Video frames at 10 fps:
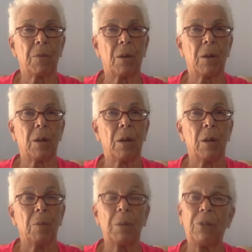right?
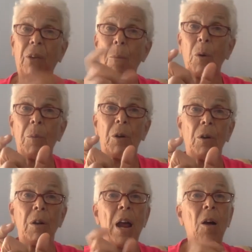But some women
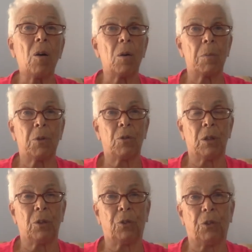are narrower
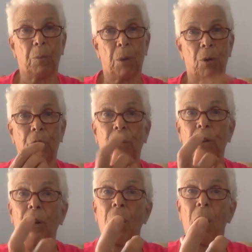between the sit bones and
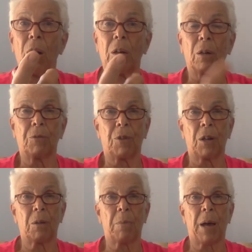longer
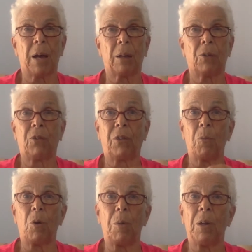front to back. And
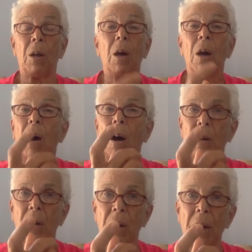some women
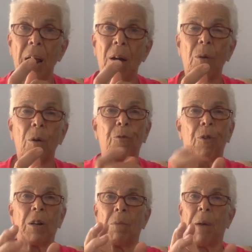are narrower
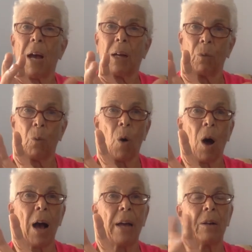front to back and
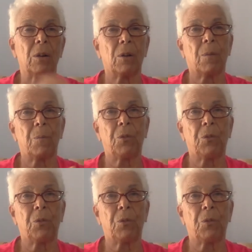wider